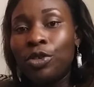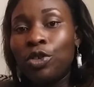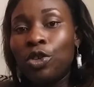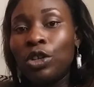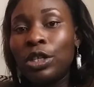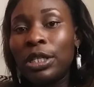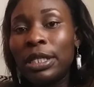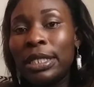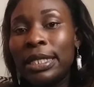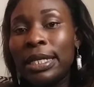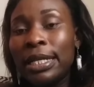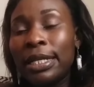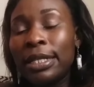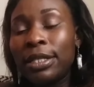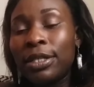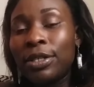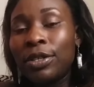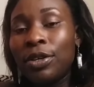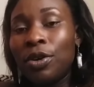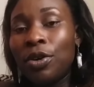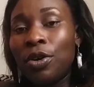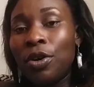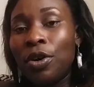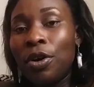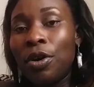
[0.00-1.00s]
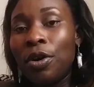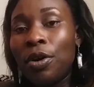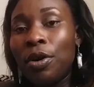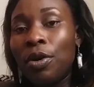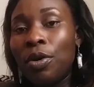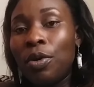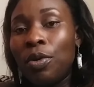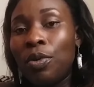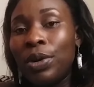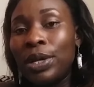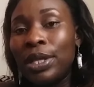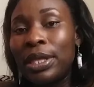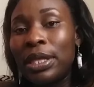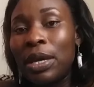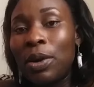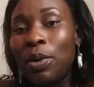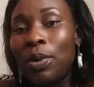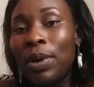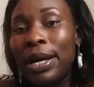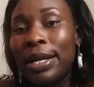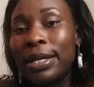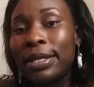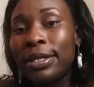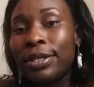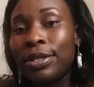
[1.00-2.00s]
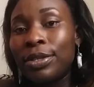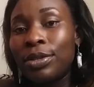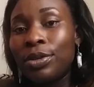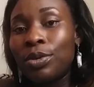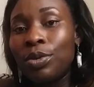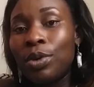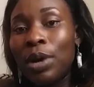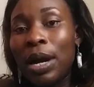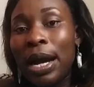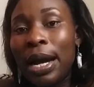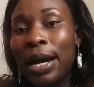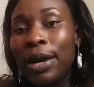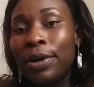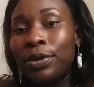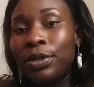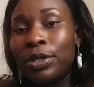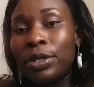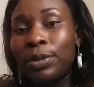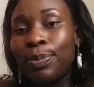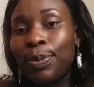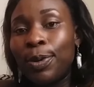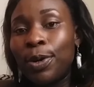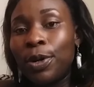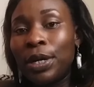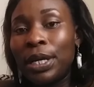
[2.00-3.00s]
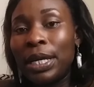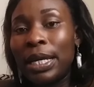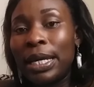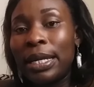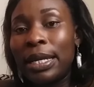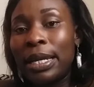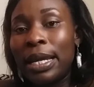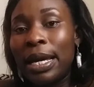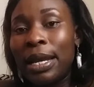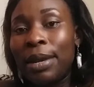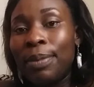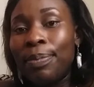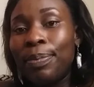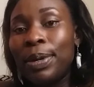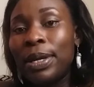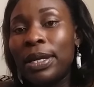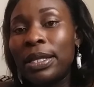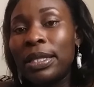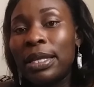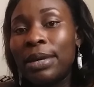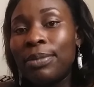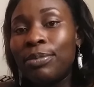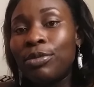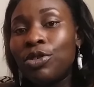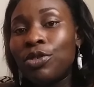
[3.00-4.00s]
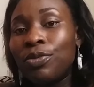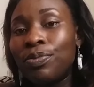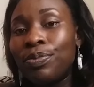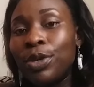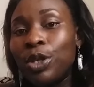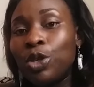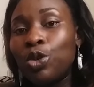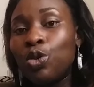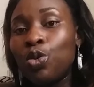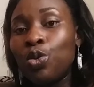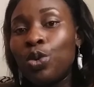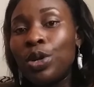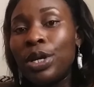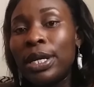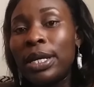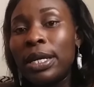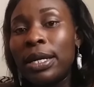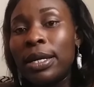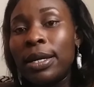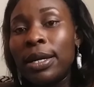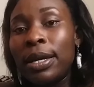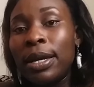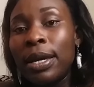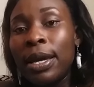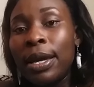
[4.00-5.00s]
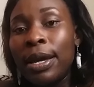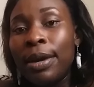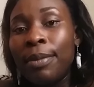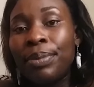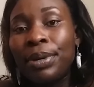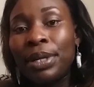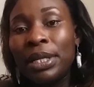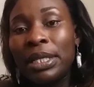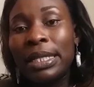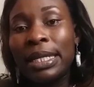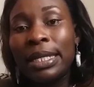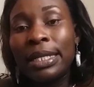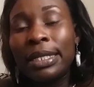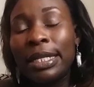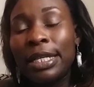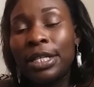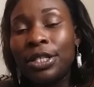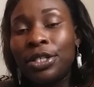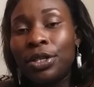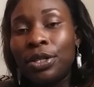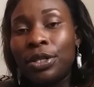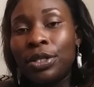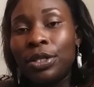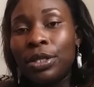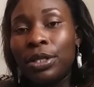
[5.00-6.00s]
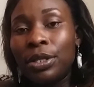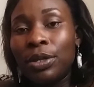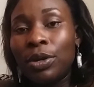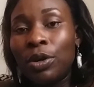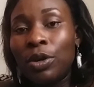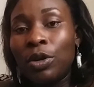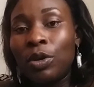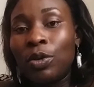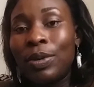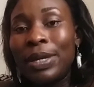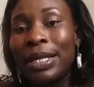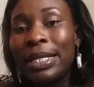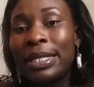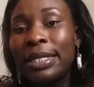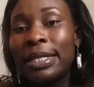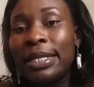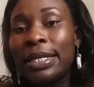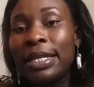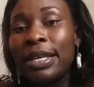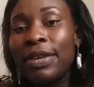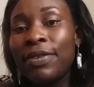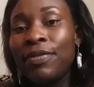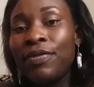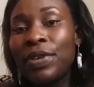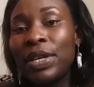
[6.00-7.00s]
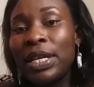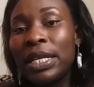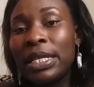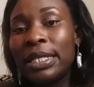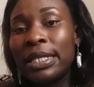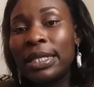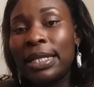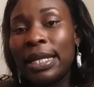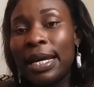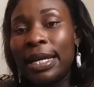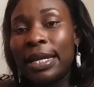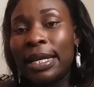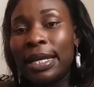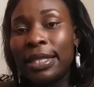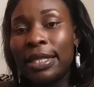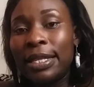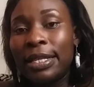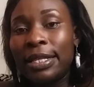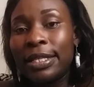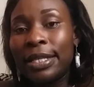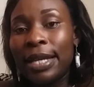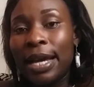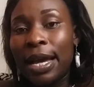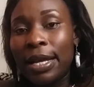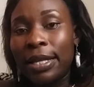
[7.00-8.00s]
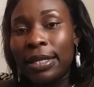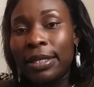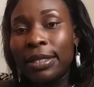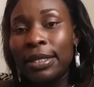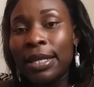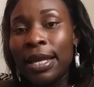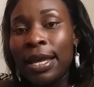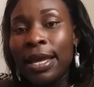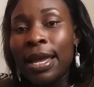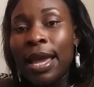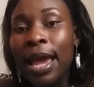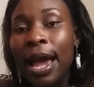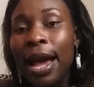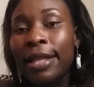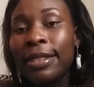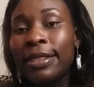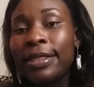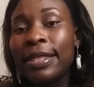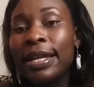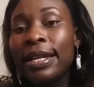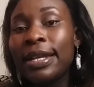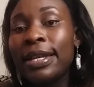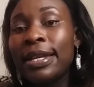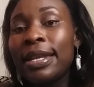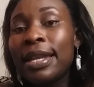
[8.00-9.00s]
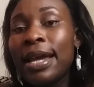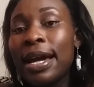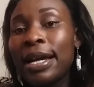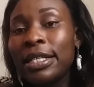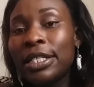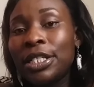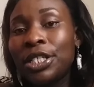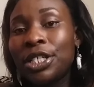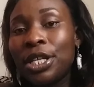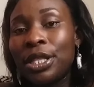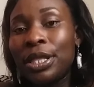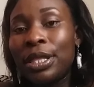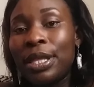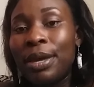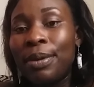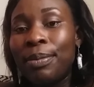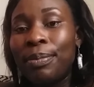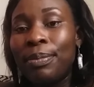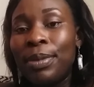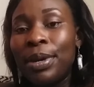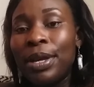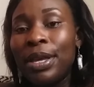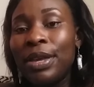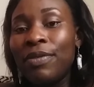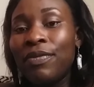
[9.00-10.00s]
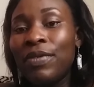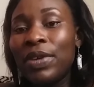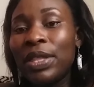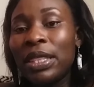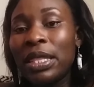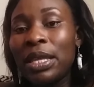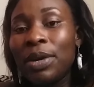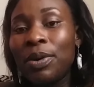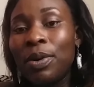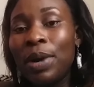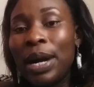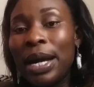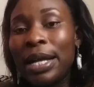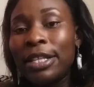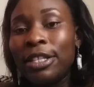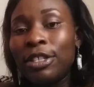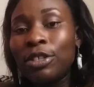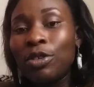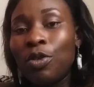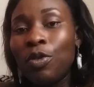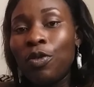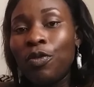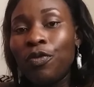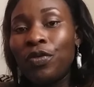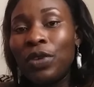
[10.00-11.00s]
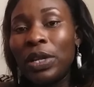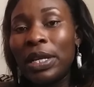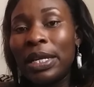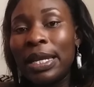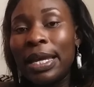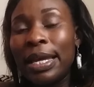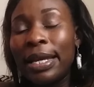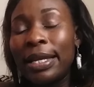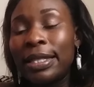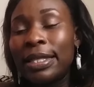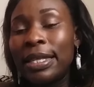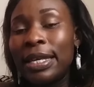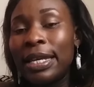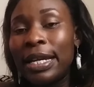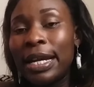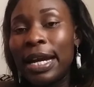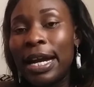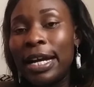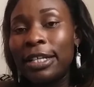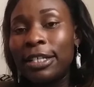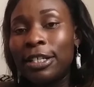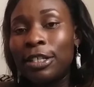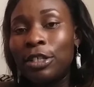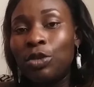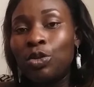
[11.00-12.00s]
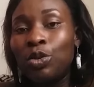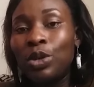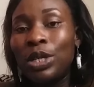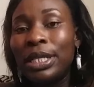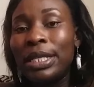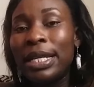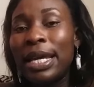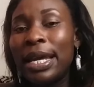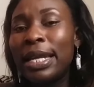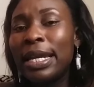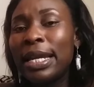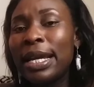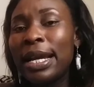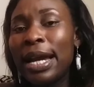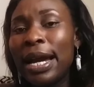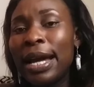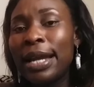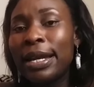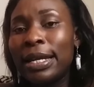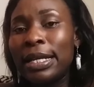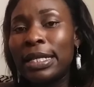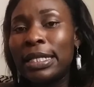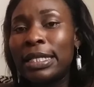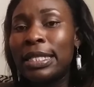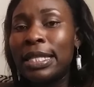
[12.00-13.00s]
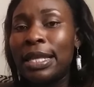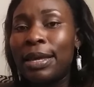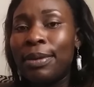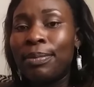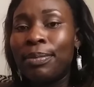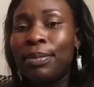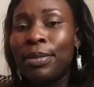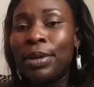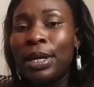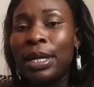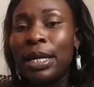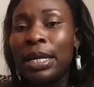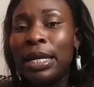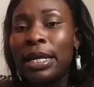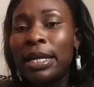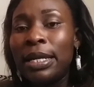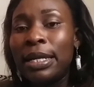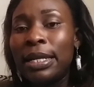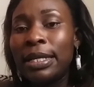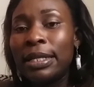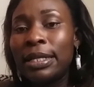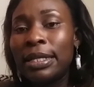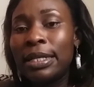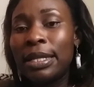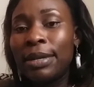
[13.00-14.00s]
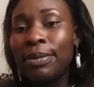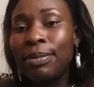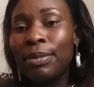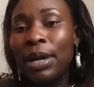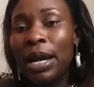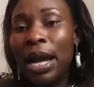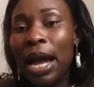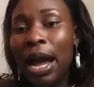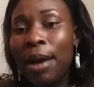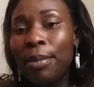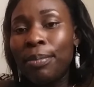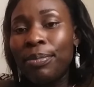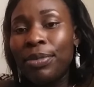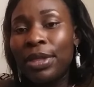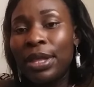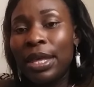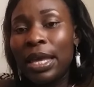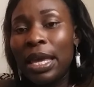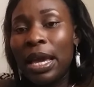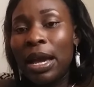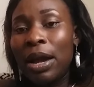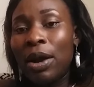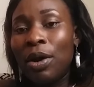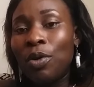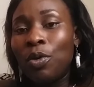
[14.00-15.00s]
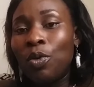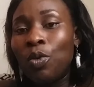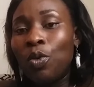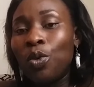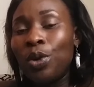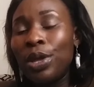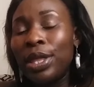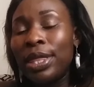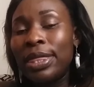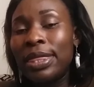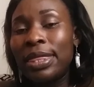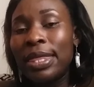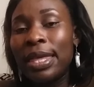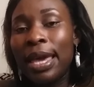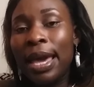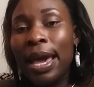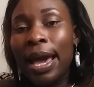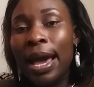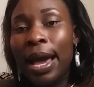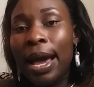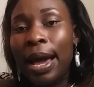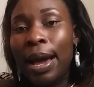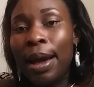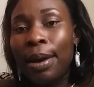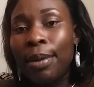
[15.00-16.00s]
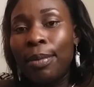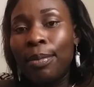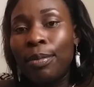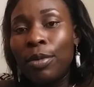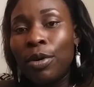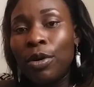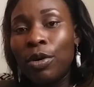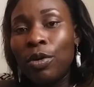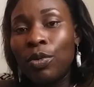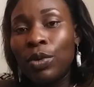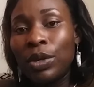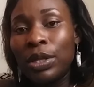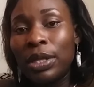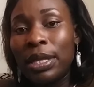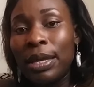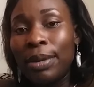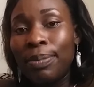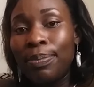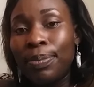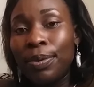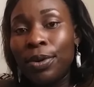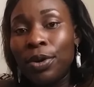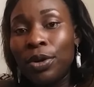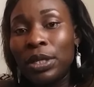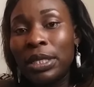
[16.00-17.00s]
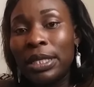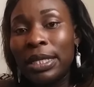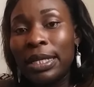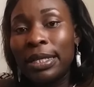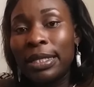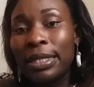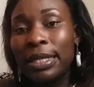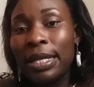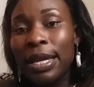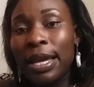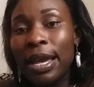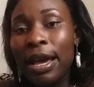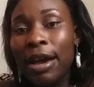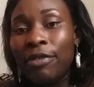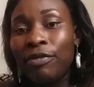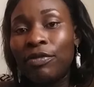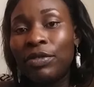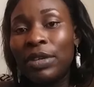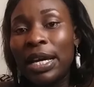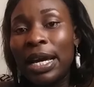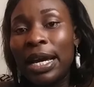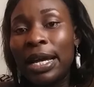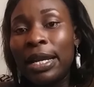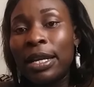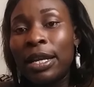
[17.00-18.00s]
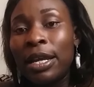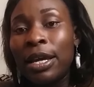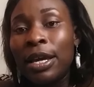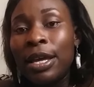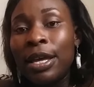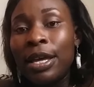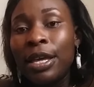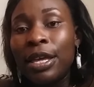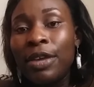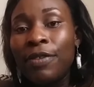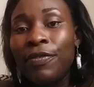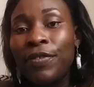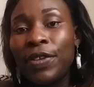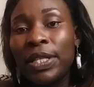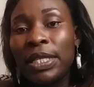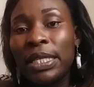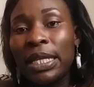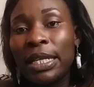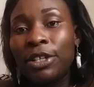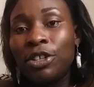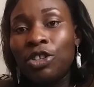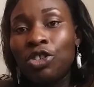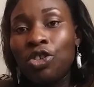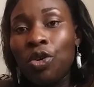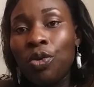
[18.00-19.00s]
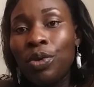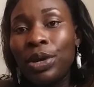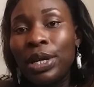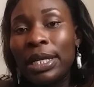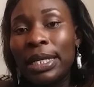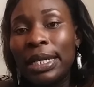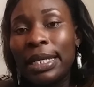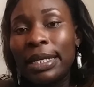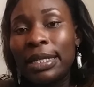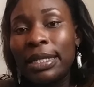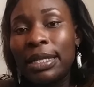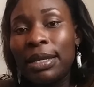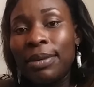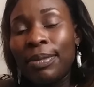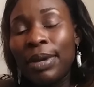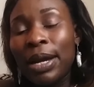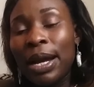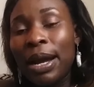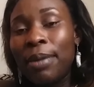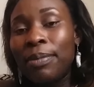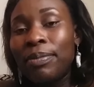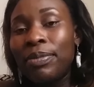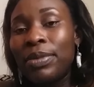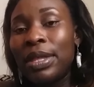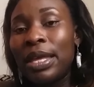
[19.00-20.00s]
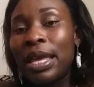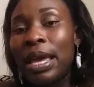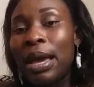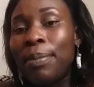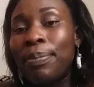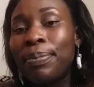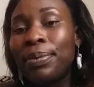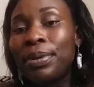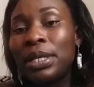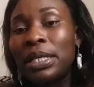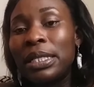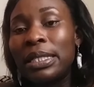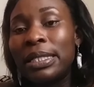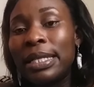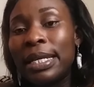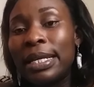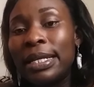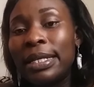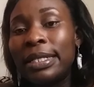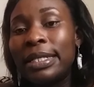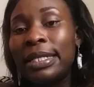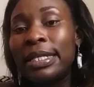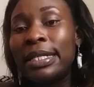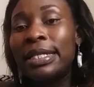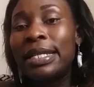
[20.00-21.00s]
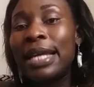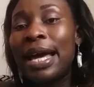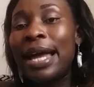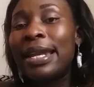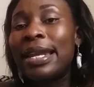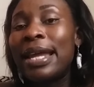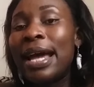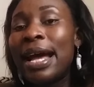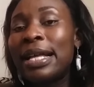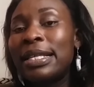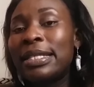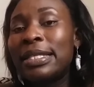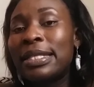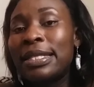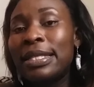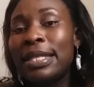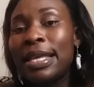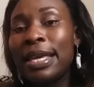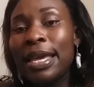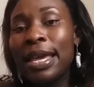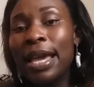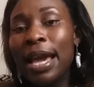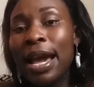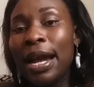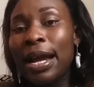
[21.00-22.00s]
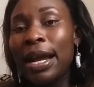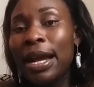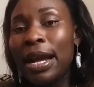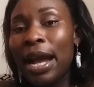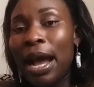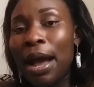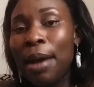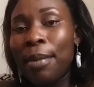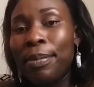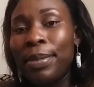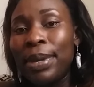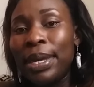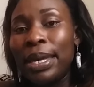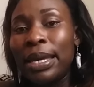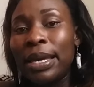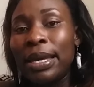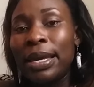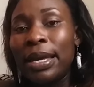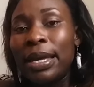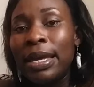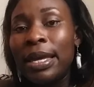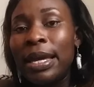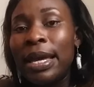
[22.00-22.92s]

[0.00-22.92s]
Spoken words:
Don't just go with the ones who are outspoken and pick them to be doing presentations always. Give each learner the chance and then nurture them. Even the ones who feel like they can't do it, encourage them. Let them come there with the project they have done. If it's a drawing, let them come there, present it, and as they are coming,